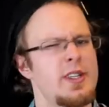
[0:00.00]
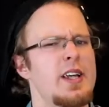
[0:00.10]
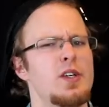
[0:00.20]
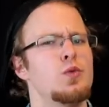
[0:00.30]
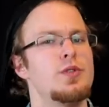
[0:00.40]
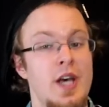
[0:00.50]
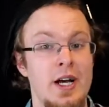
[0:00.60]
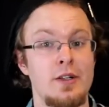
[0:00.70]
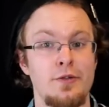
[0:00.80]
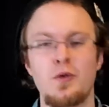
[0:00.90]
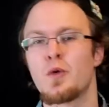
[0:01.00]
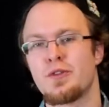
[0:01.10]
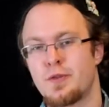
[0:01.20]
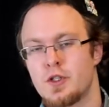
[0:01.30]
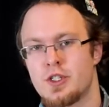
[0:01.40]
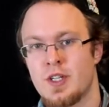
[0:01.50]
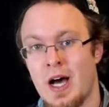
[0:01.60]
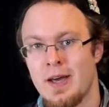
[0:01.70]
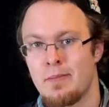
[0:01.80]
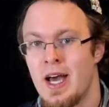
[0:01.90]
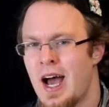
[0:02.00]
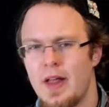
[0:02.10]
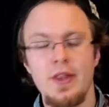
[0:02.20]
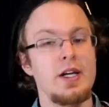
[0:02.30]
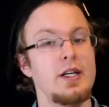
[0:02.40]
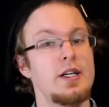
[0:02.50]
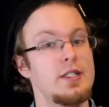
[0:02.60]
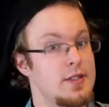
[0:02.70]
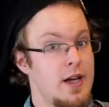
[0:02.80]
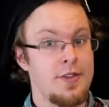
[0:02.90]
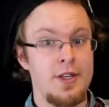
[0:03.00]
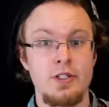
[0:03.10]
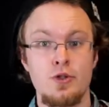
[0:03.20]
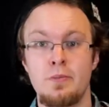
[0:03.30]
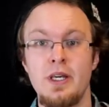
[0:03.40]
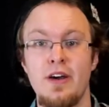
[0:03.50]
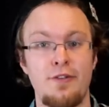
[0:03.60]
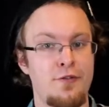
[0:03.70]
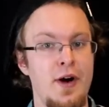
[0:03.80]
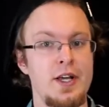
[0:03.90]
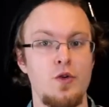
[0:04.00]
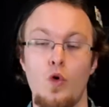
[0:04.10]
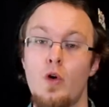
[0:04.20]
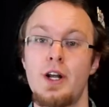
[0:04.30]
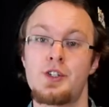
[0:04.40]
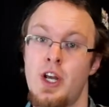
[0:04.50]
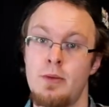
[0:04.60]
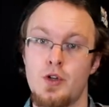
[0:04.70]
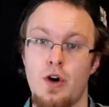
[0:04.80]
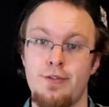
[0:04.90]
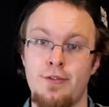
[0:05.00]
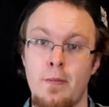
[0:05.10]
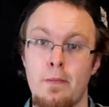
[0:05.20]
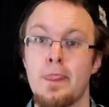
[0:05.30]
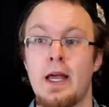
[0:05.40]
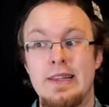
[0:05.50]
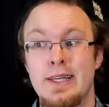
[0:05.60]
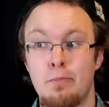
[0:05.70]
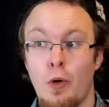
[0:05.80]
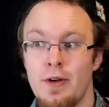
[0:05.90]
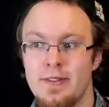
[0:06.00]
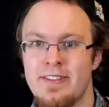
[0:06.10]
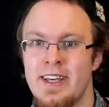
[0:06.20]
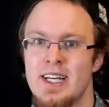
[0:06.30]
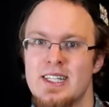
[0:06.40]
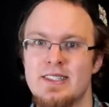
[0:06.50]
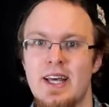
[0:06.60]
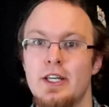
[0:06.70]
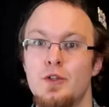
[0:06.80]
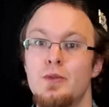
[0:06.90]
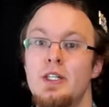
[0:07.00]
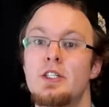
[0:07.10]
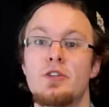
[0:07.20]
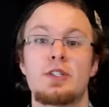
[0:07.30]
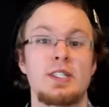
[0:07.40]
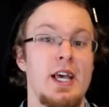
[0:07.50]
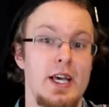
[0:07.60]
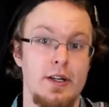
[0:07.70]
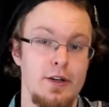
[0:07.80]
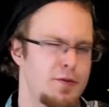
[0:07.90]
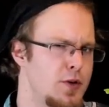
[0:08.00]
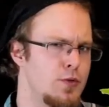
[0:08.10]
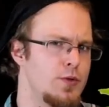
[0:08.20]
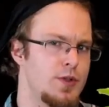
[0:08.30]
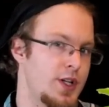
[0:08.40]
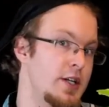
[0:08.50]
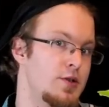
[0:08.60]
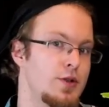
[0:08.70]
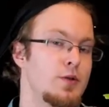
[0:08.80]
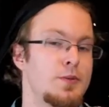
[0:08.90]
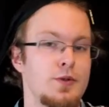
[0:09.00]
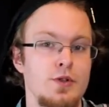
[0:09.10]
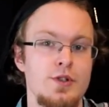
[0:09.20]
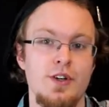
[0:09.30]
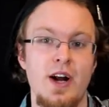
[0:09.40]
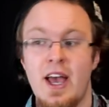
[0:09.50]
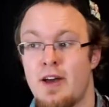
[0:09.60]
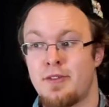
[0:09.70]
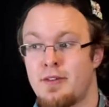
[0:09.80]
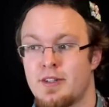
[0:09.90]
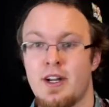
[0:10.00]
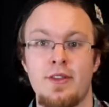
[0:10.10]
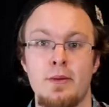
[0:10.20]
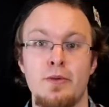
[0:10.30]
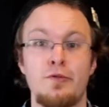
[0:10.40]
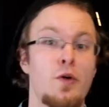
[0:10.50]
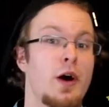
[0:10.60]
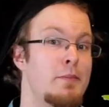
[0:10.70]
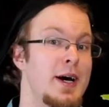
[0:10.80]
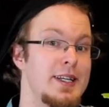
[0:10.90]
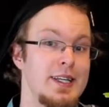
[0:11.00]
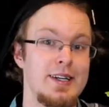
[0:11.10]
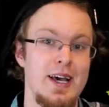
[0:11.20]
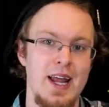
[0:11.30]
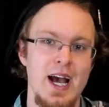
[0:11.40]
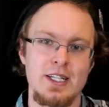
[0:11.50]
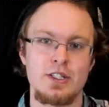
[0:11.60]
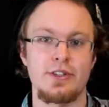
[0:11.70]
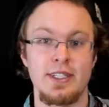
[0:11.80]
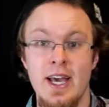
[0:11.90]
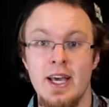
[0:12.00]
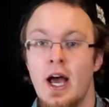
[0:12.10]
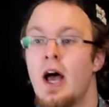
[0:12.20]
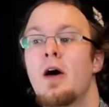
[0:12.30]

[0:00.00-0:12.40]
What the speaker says: that you tackle for the first time. And that is nothing to be afraid or ashamed of. The important thing is that you need to say it. If you say to your producer, hey, I've never done that before, I might need an extra day,